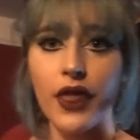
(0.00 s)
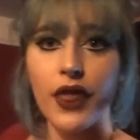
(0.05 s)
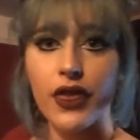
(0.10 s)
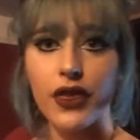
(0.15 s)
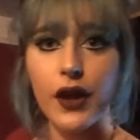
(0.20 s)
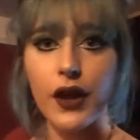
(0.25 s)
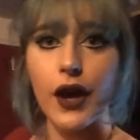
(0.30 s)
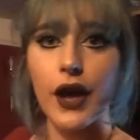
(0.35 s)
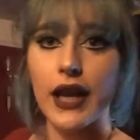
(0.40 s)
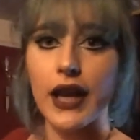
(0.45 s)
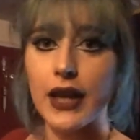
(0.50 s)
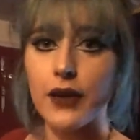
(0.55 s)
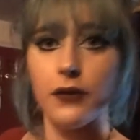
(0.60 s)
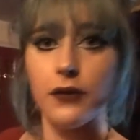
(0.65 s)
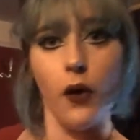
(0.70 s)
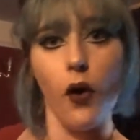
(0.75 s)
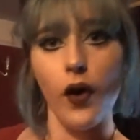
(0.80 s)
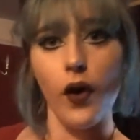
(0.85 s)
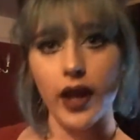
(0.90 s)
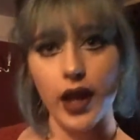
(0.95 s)
30,
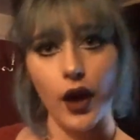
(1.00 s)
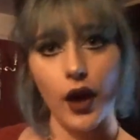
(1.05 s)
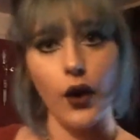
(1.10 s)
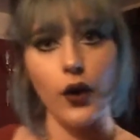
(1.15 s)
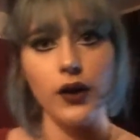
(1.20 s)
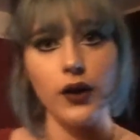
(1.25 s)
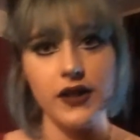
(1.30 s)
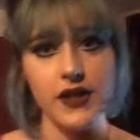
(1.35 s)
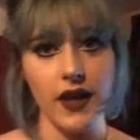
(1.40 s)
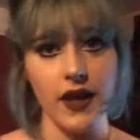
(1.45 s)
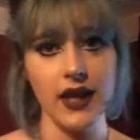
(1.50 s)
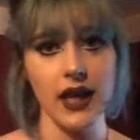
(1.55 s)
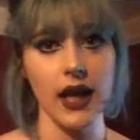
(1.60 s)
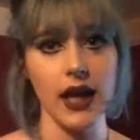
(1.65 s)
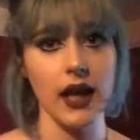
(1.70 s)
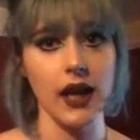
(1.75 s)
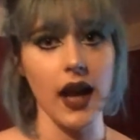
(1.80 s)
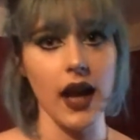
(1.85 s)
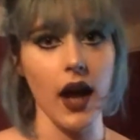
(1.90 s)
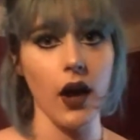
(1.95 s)
40-year-olds on the
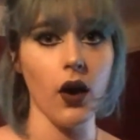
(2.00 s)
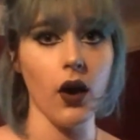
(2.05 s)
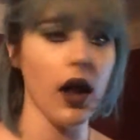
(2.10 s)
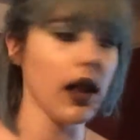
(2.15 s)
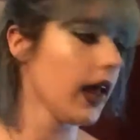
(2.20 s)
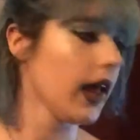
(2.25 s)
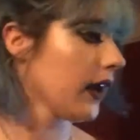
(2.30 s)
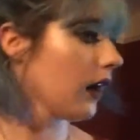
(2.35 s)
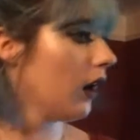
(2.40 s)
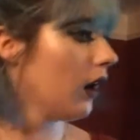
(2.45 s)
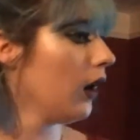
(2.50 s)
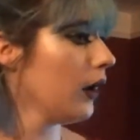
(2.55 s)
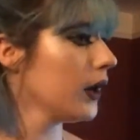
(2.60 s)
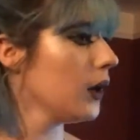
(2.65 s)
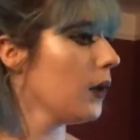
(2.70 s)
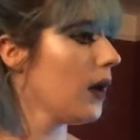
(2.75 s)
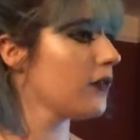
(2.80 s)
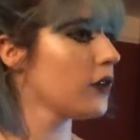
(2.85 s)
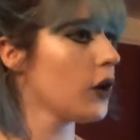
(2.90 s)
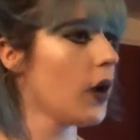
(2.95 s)
internet who are like, oh,
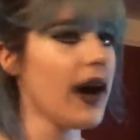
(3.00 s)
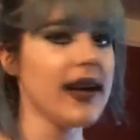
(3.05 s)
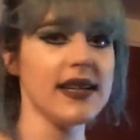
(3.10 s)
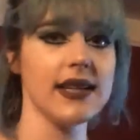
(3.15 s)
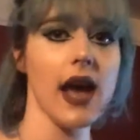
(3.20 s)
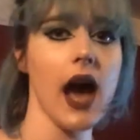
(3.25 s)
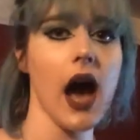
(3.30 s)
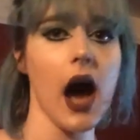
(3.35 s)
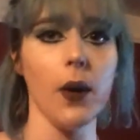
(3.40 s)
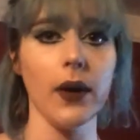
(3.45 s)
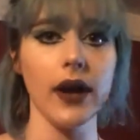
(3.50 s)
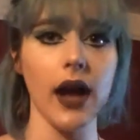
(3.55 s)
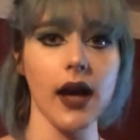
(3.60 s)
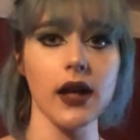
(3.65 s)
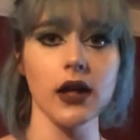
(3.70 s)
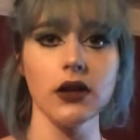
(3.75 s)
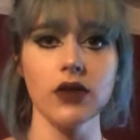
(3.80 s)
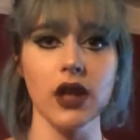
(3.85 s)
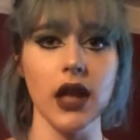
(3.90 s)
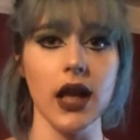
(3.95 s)
you have no idea how an
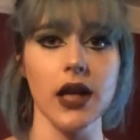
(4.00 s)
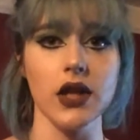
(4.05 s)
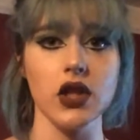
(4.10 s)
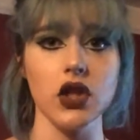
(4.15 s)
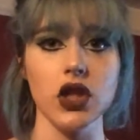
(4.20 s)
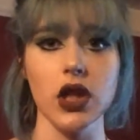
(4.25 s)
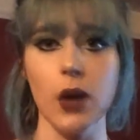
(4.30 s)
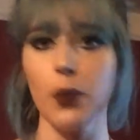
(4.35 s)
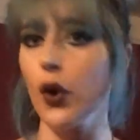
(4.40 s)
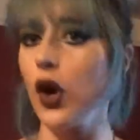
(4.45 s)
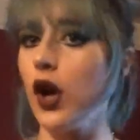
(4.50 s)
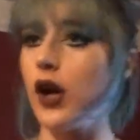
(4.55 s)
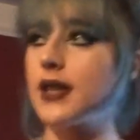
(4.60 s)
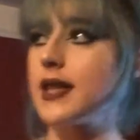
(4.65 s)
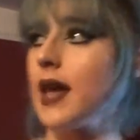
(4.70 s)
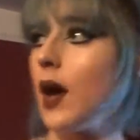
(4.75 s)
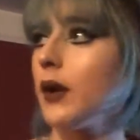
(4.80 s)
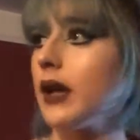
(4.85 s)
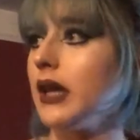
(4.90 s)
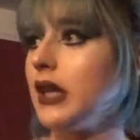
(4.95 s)
adult relationship works,
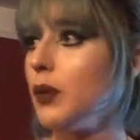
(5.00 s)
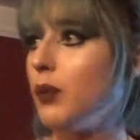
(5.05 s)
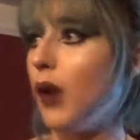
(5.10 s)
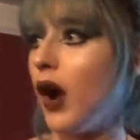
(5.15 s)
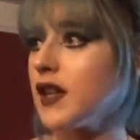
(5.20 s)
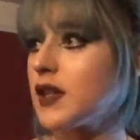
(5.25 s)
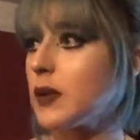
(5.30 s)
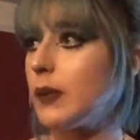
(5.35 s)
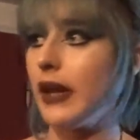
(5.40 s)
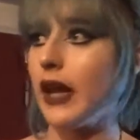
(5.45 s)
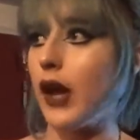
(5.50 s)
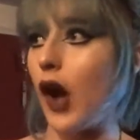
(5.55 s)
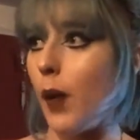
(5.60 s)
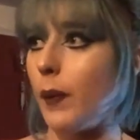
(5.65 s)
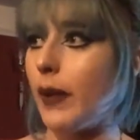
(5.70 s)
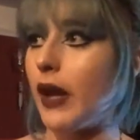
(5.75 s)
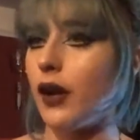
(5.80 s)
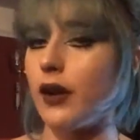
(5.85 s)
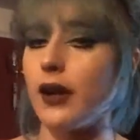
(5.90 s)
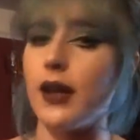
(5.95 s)
how can you possibly
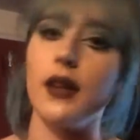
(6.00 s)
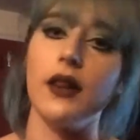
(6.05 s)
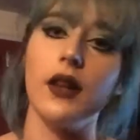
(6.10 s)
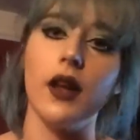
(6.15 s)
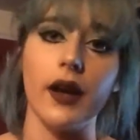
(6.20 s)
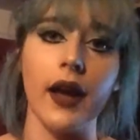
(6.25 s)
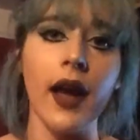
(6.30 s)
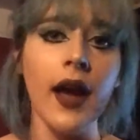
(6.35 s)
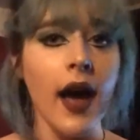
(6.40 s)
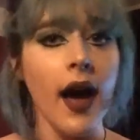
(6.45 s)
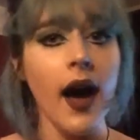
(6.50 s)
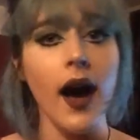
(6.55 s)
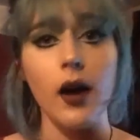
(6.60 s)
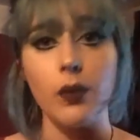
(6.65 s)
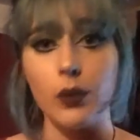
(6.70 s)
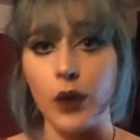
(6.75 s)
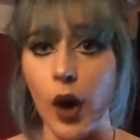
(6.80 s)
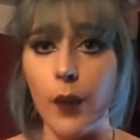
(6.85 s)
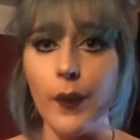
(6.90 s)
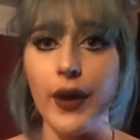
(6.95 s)
comment on it? Look,
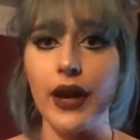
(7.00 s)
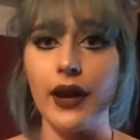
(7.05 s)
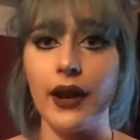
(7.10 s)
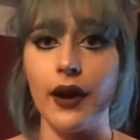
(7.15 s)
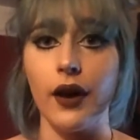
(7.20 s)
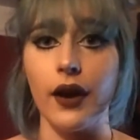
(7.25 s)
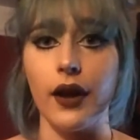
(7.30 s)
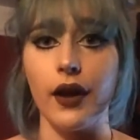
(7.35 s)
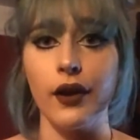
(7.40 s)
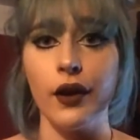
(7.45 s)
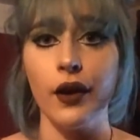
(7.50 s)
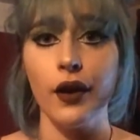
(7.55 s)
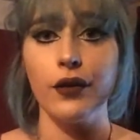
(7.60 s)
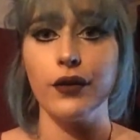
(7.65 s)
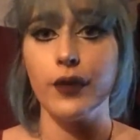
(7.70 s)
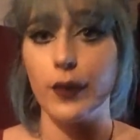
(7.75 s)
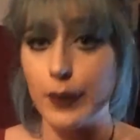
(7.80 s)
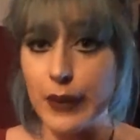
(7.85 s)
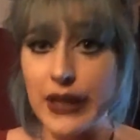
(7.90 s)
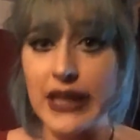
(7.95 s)
I'm commenting on it
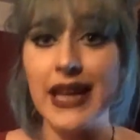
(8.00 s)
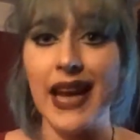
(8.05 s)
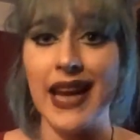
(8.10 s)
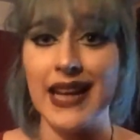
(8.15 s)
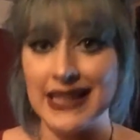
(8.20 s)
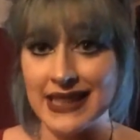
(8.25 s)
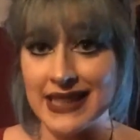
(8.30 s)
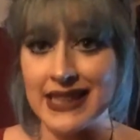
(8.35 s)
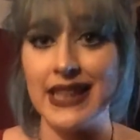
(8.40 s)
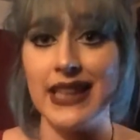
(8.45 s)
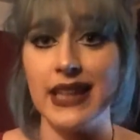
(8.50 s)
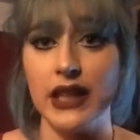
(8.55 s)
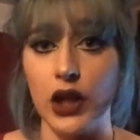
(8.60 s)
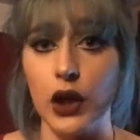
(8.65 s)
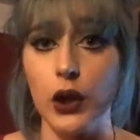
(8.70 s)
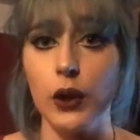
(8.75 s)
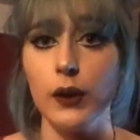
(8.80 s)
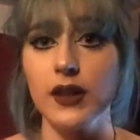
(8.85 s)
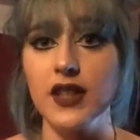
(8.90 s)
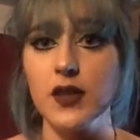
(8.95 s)
from a
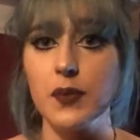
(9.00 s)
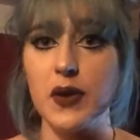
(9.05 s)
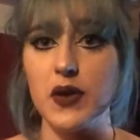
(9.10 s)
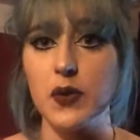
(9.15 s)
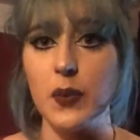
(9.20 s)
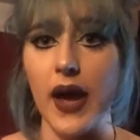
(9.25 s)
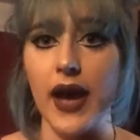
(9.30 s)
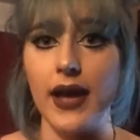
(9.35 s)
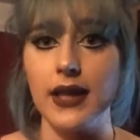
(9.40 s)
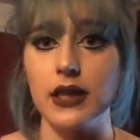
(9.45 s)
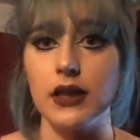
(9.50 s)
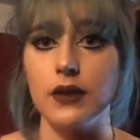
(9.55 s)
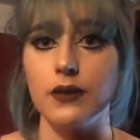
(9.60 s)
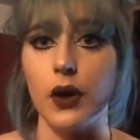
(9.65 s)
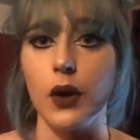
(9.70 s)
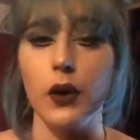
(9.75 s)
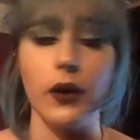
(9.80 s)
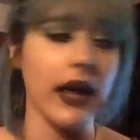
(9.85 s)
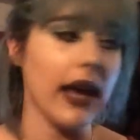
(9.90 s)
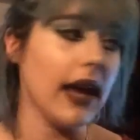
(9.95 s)
19-year-old's perspective,
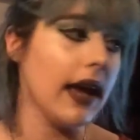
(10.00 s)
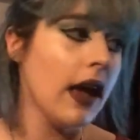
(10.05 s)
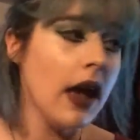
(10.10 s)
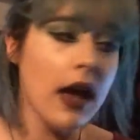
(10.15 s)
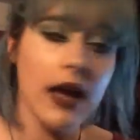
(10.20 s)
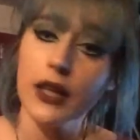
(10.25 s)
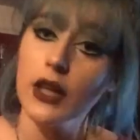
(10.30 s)
okay?